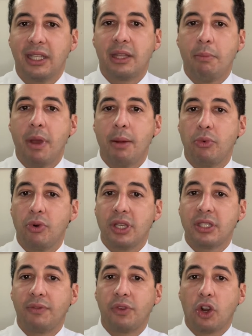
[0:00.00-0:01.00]
The
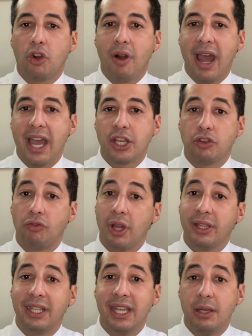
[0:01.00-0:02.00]
memories of the crash
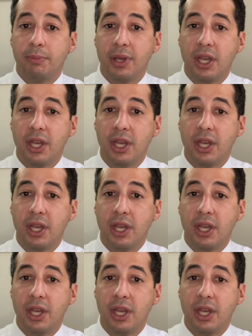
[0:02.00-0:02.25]
run deep.